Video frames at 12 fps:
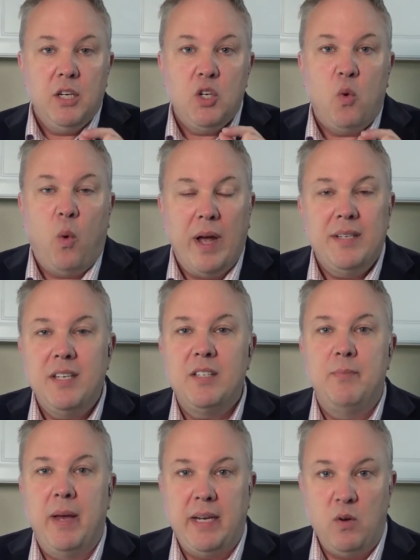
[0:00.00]
twice
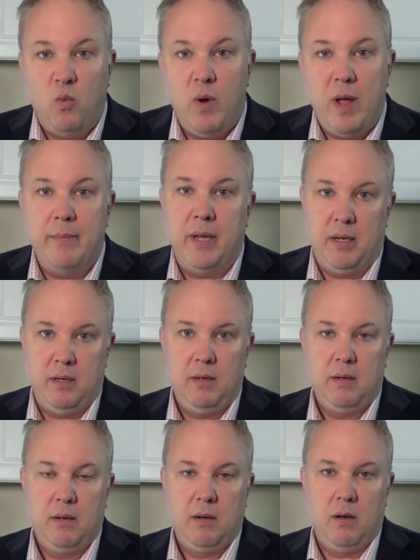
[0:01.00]
as many women
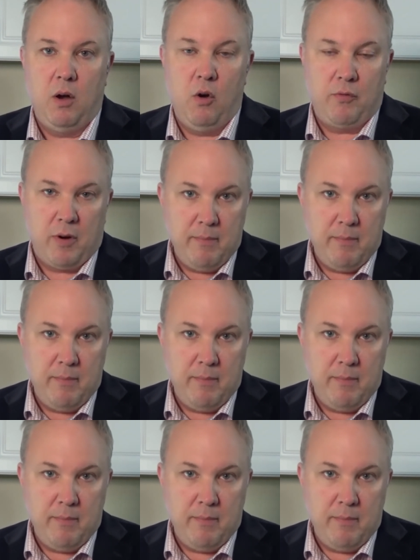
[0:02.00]
over